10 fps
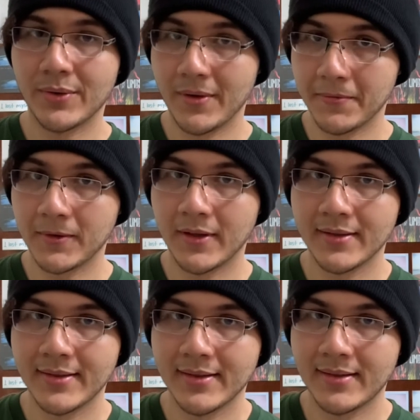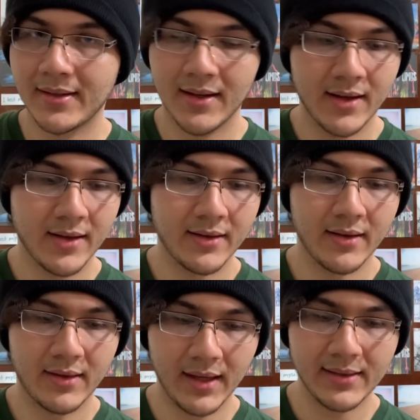influences. The
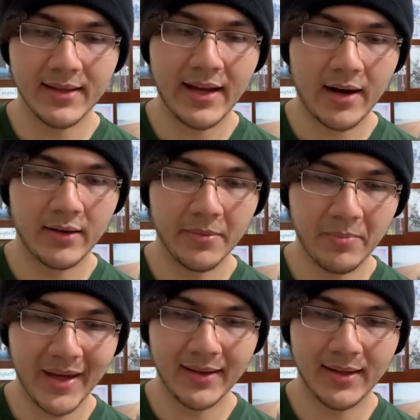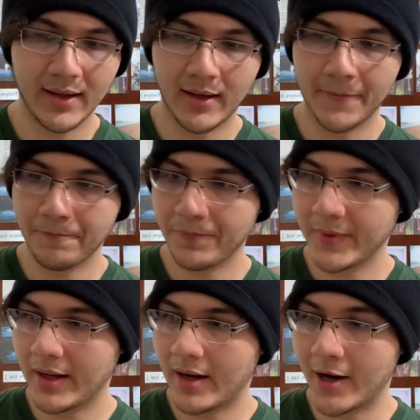things they are depicting
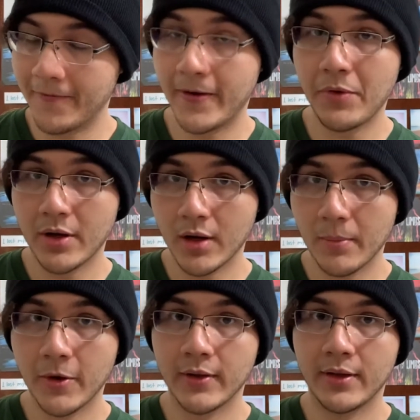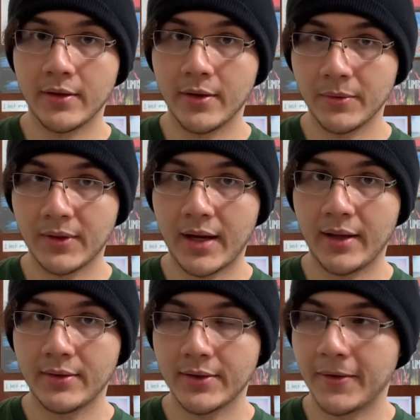are very common in those
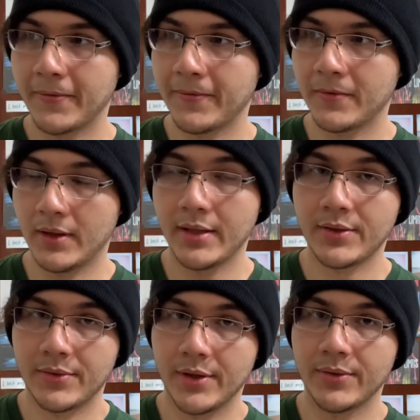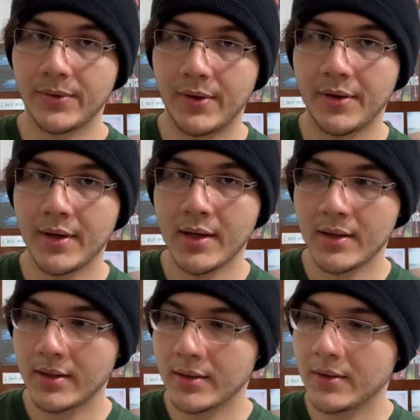kinds of literature
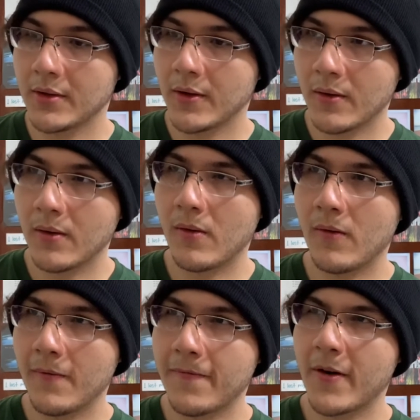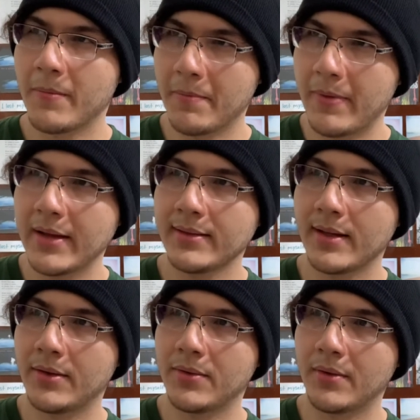from the past
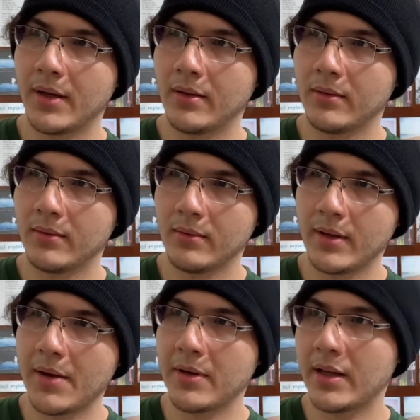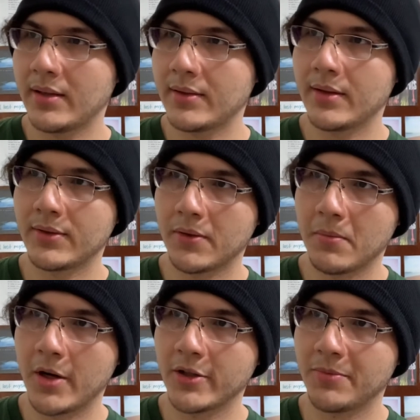century. Nowadays not so
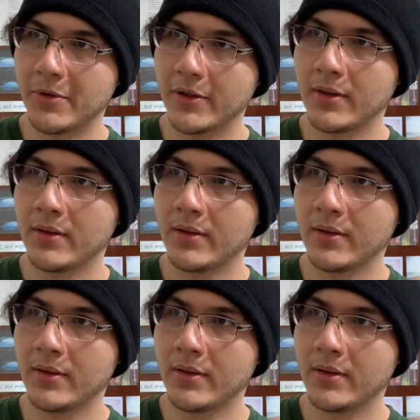much, but